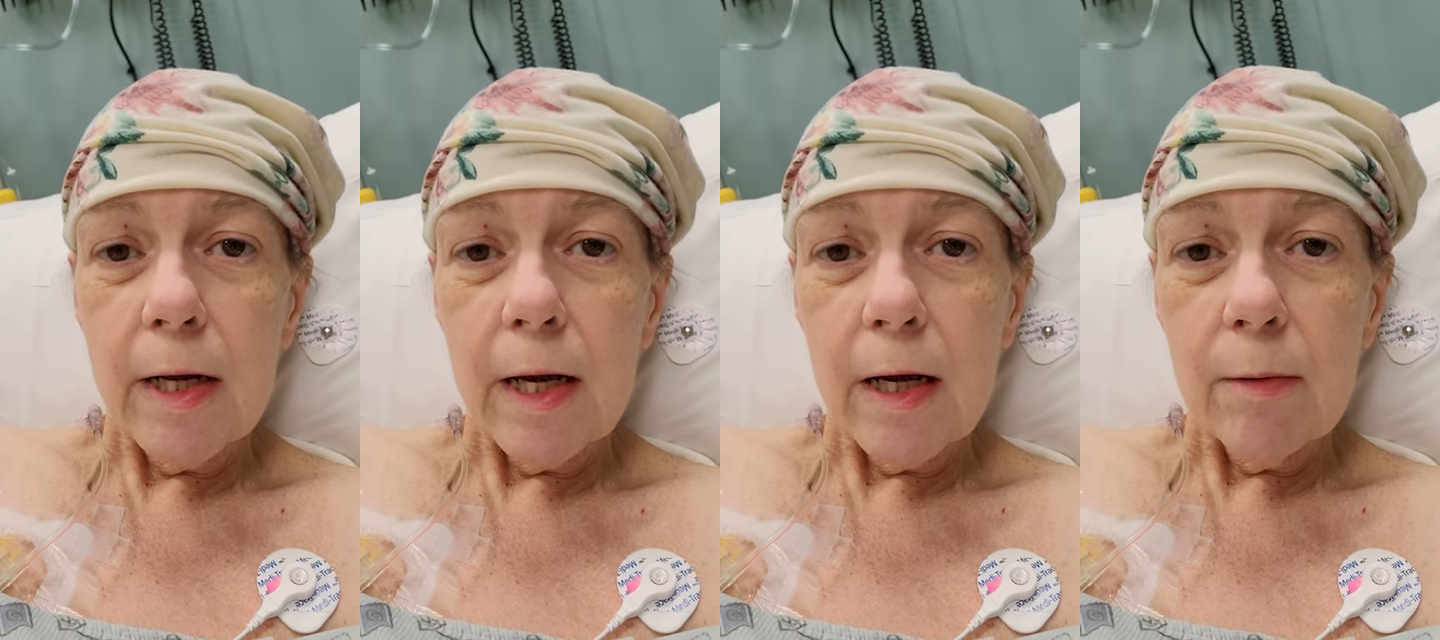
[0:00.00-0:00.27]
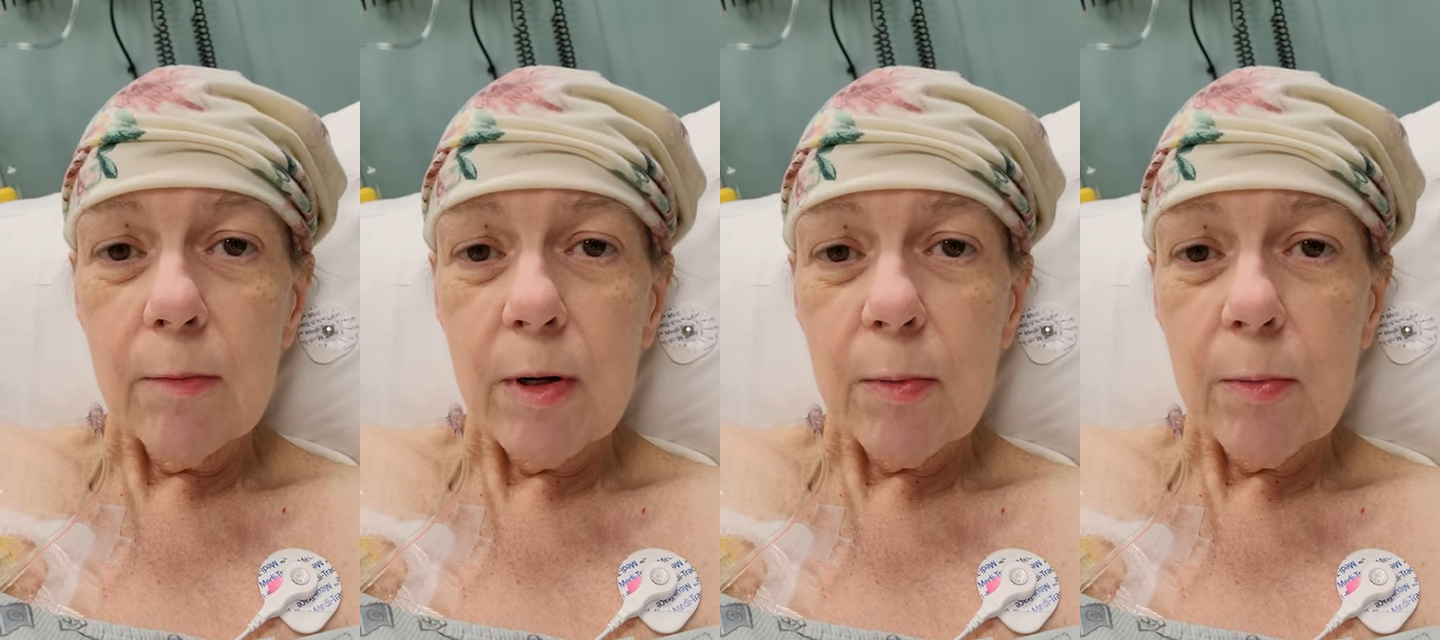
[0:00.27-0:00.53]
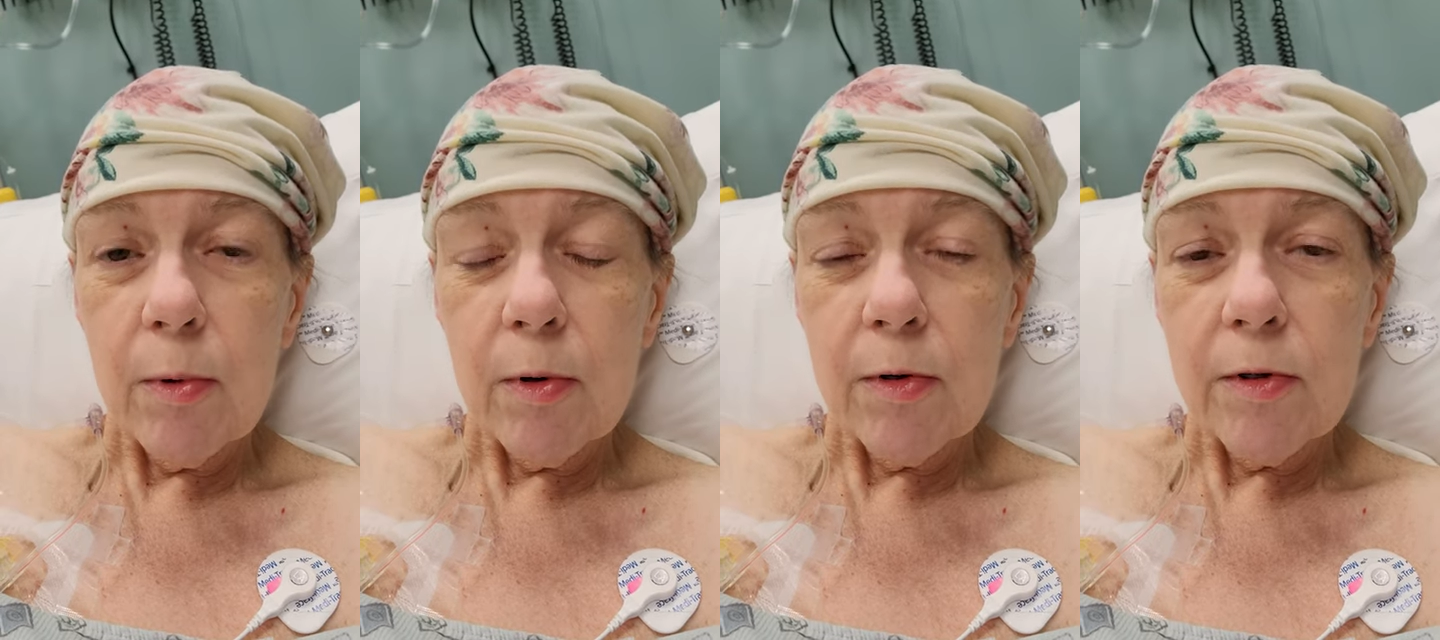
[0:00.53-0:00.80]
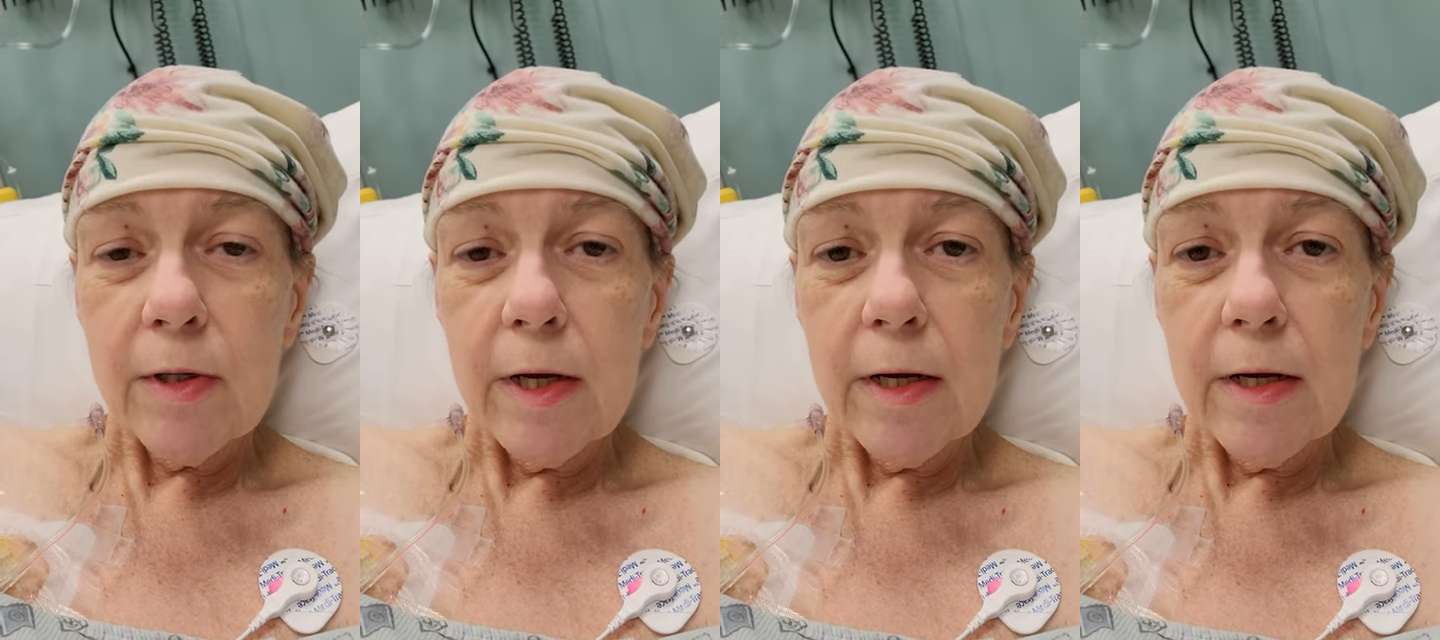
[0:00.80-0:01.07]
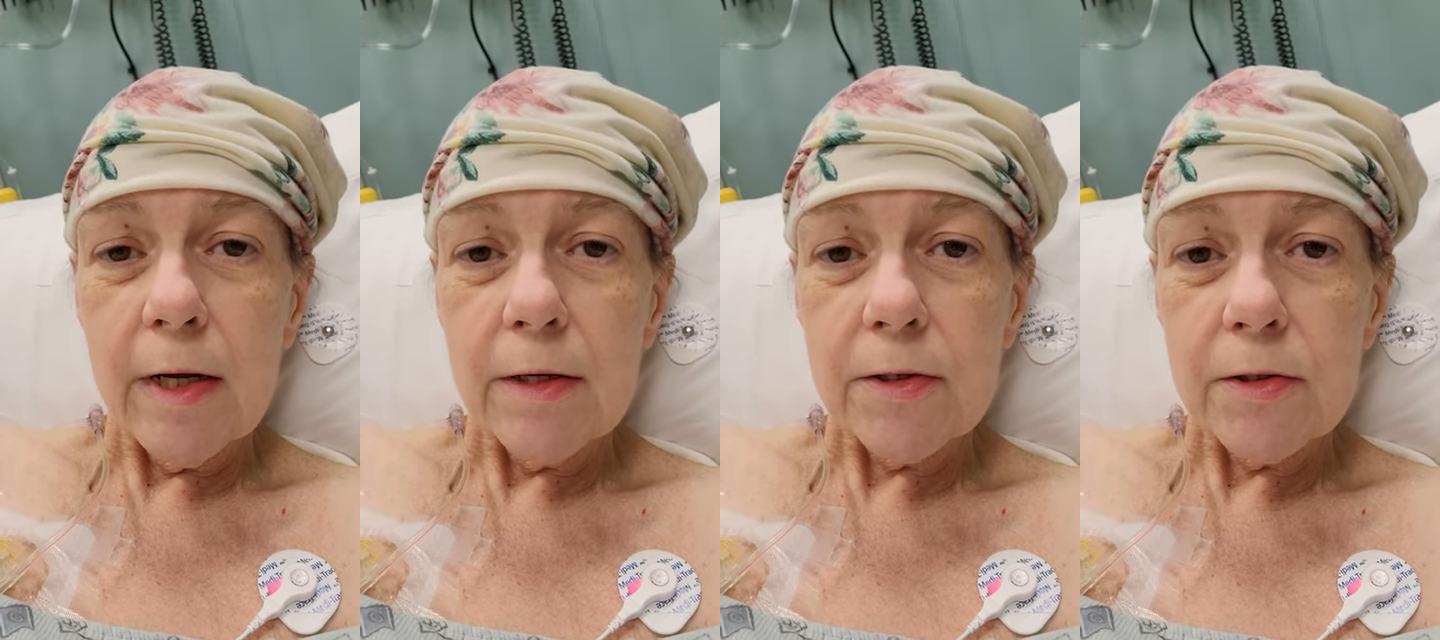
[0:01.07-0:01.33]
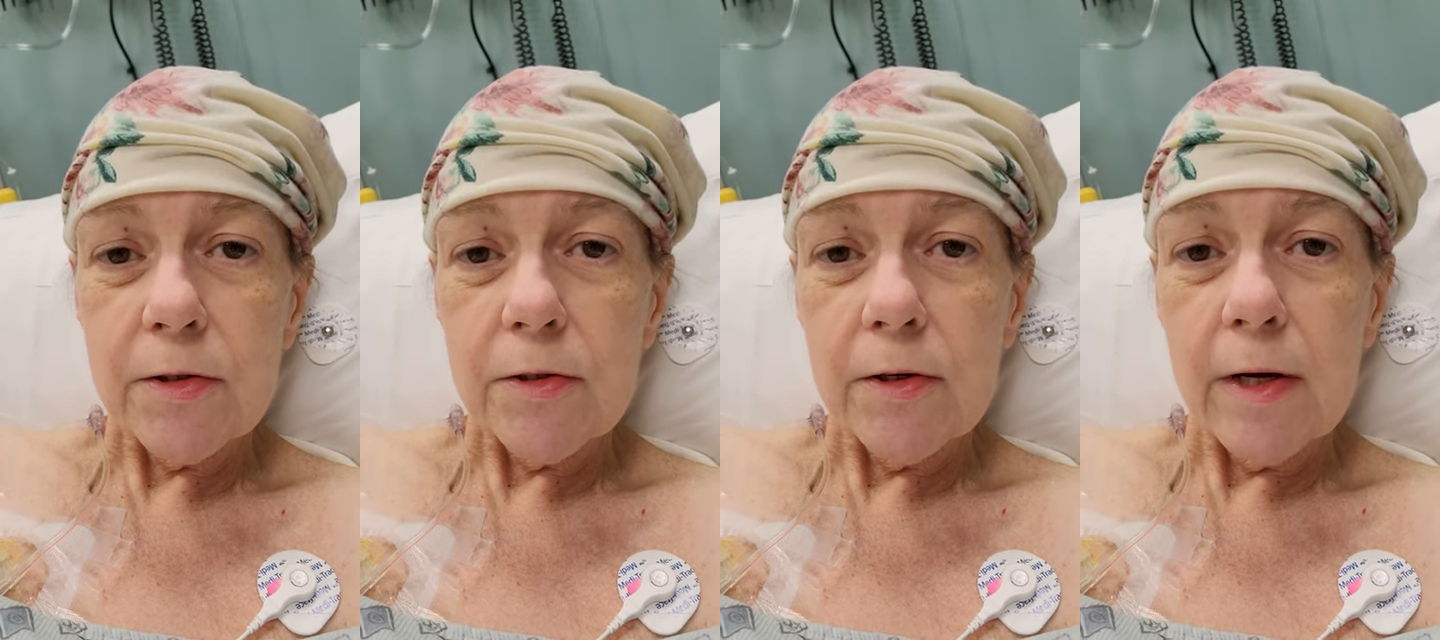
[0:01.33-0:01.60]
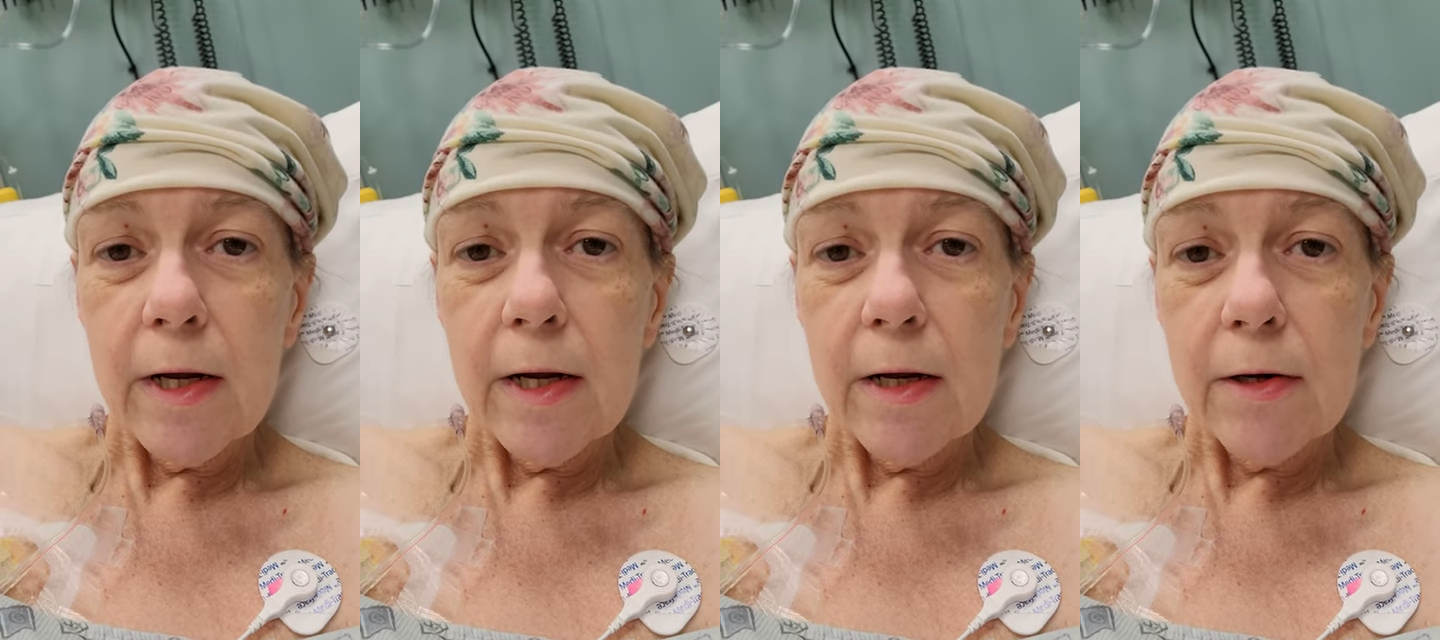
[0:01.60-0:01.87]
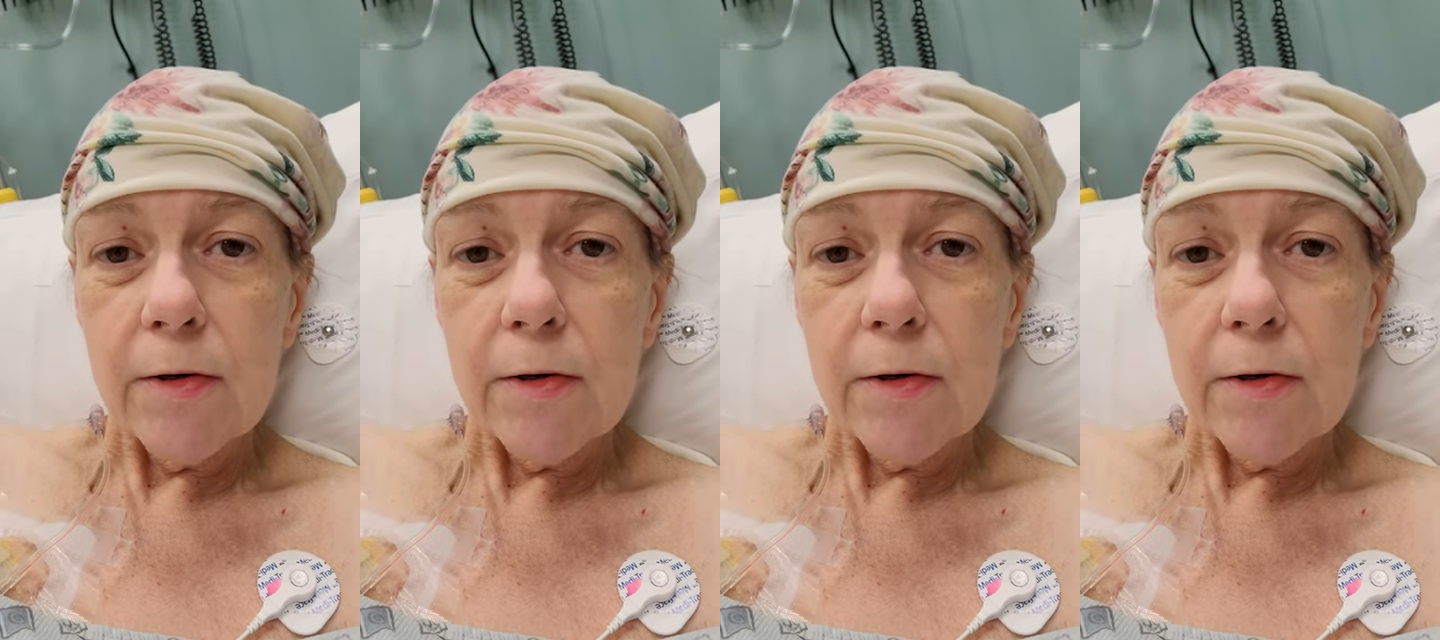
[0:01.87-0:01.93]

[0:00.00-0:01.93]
had my birthday yesterday.